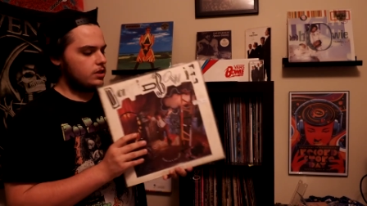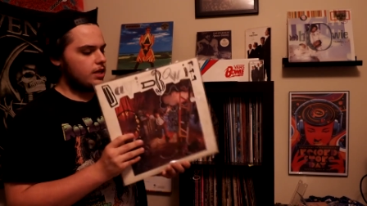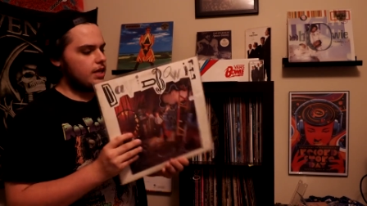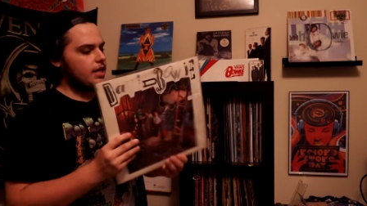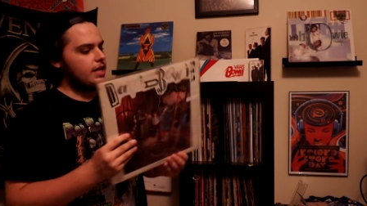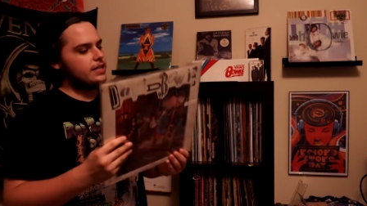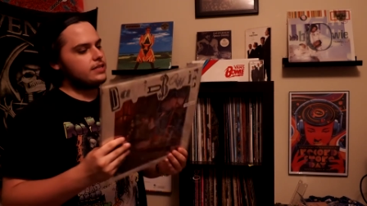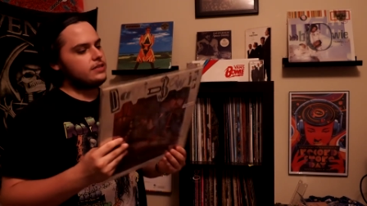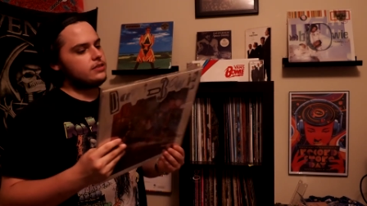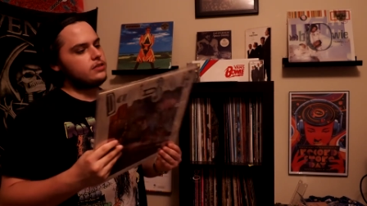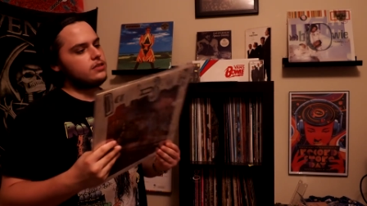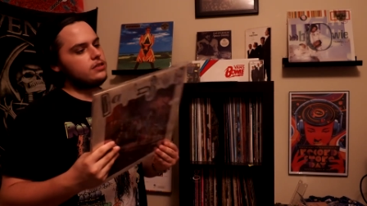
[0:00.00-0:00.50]

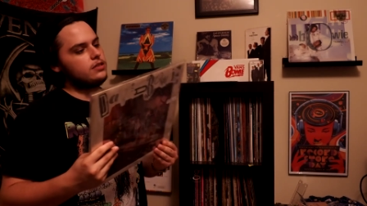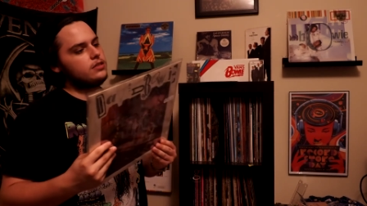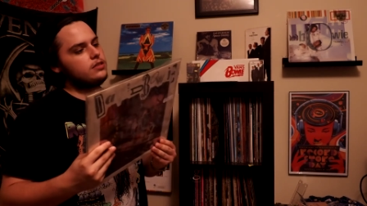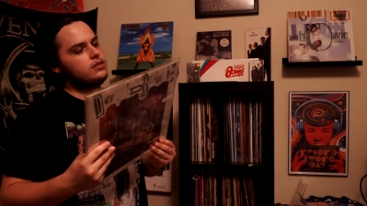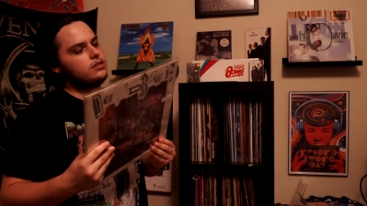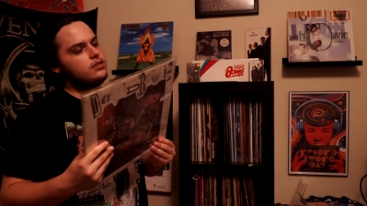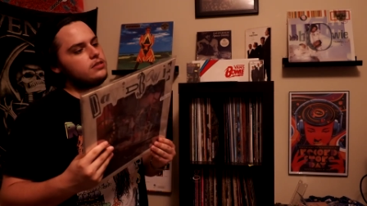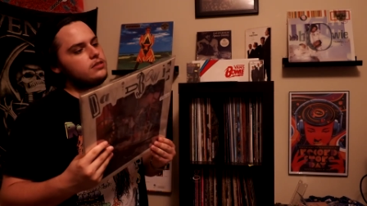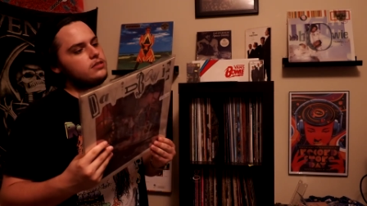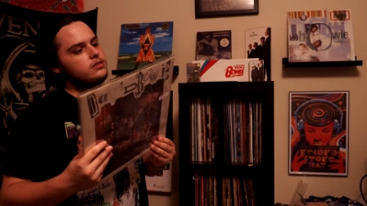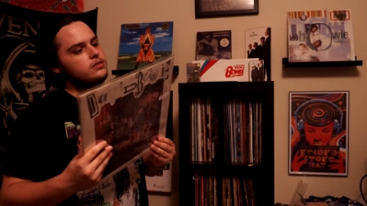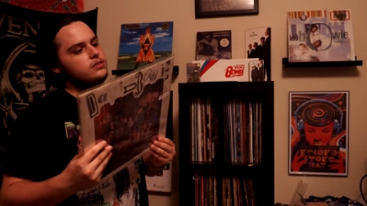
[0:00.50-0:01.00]
And
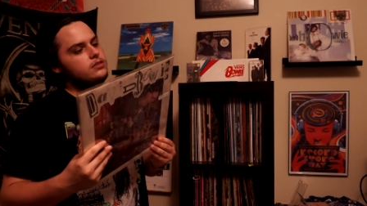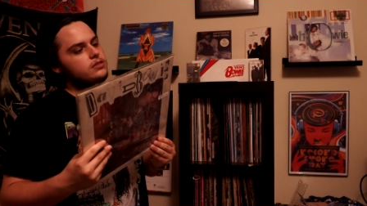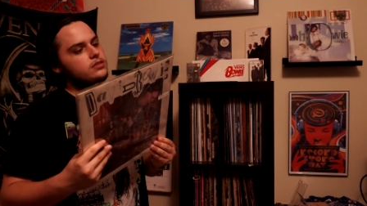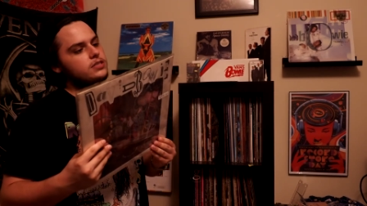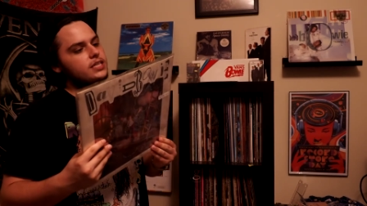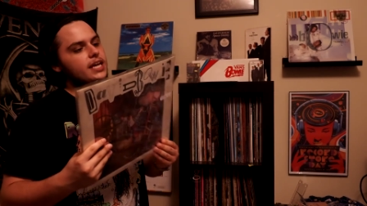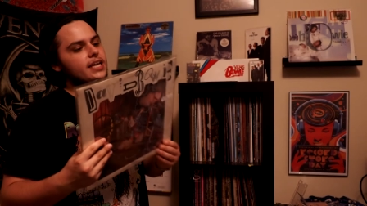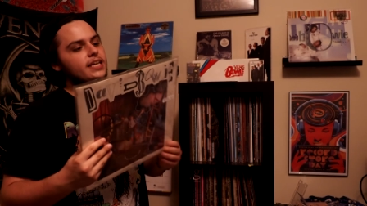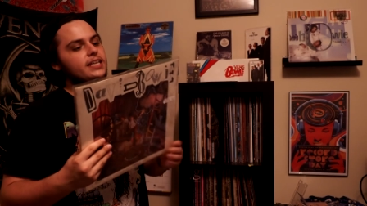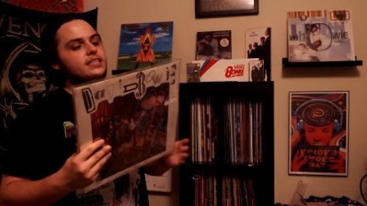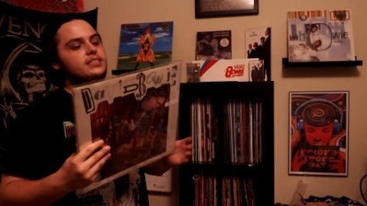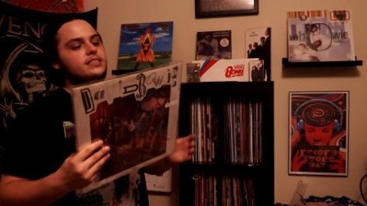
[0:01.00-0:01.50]

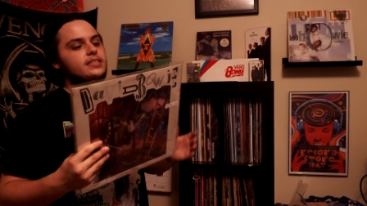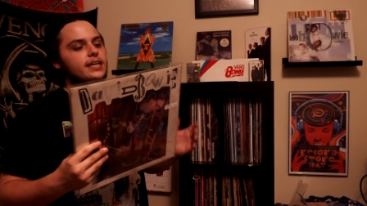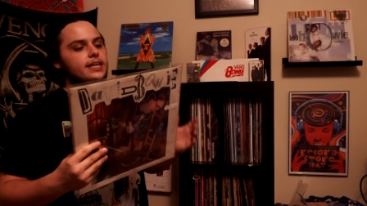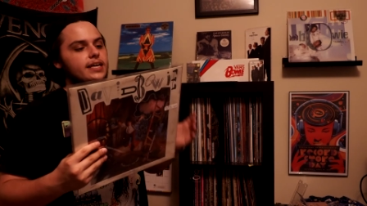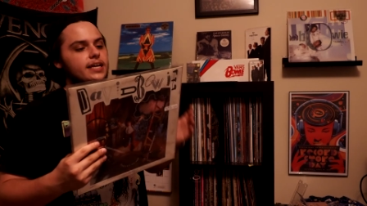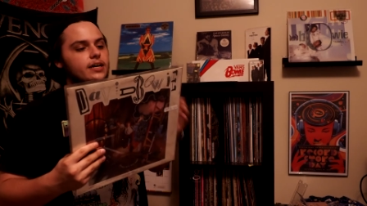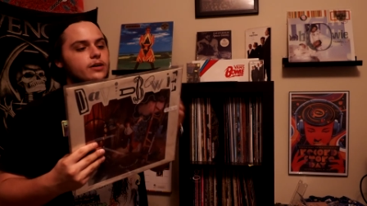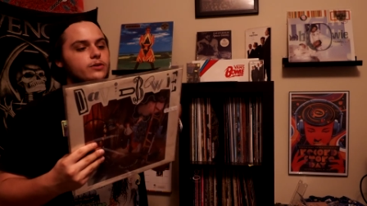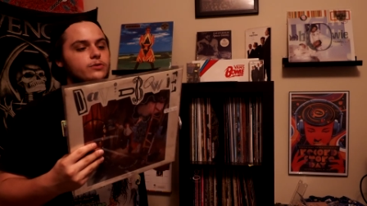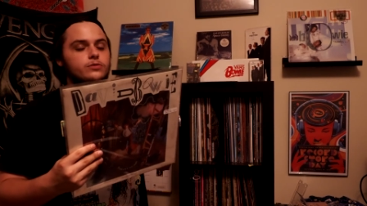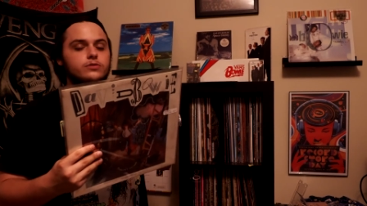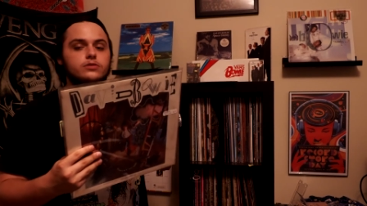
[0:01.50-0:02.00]
day in, day
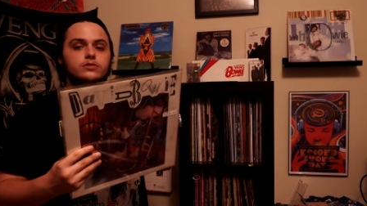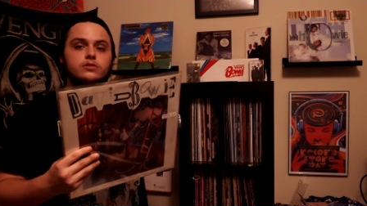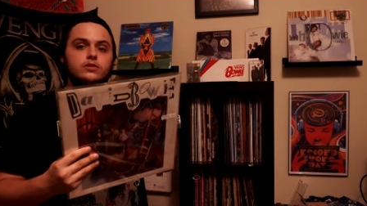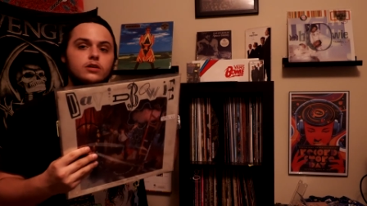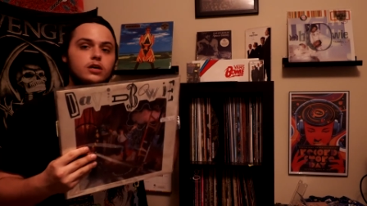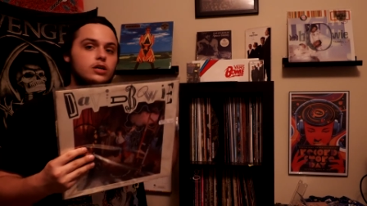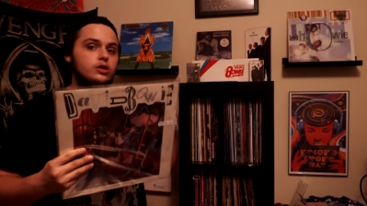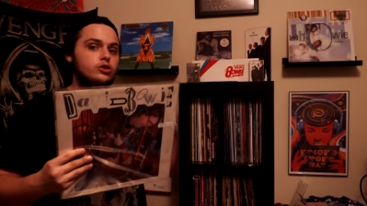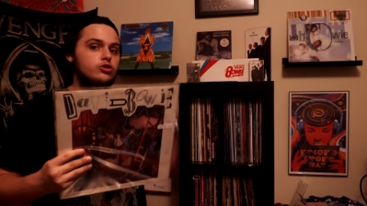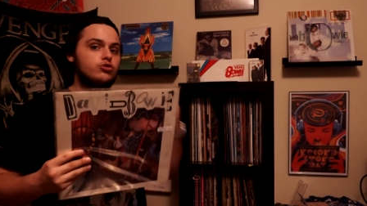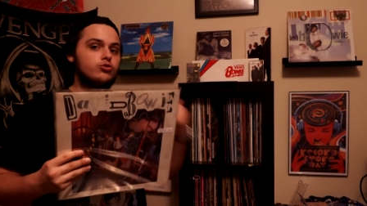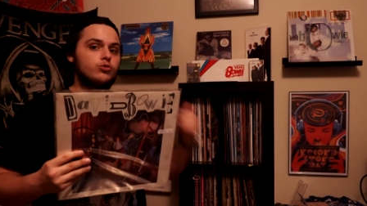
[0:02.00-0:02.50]
out,
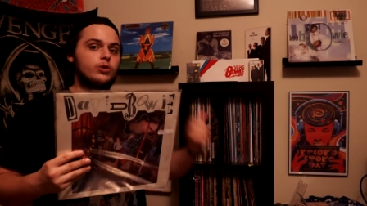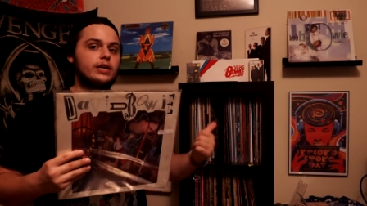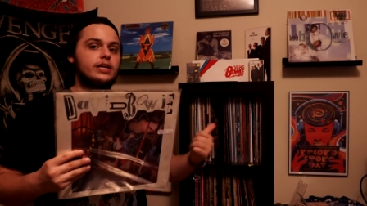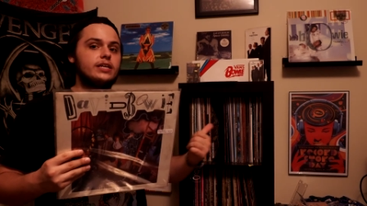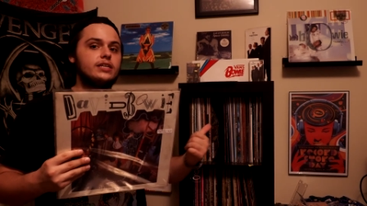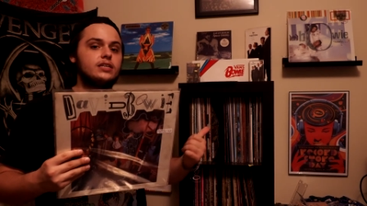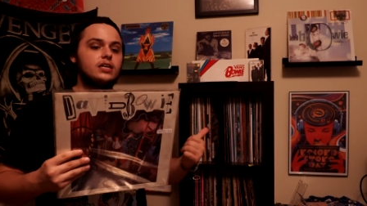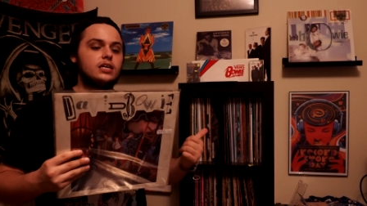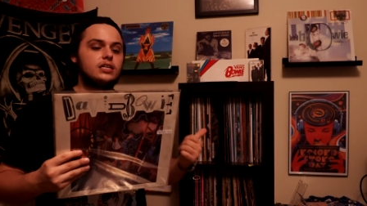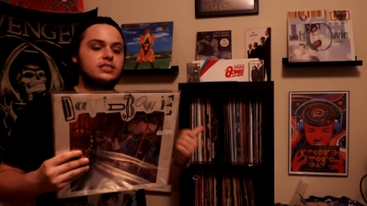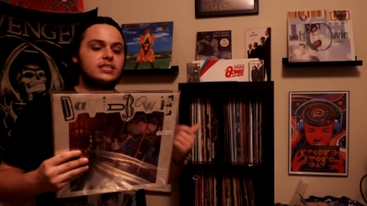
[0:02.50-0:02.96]
great.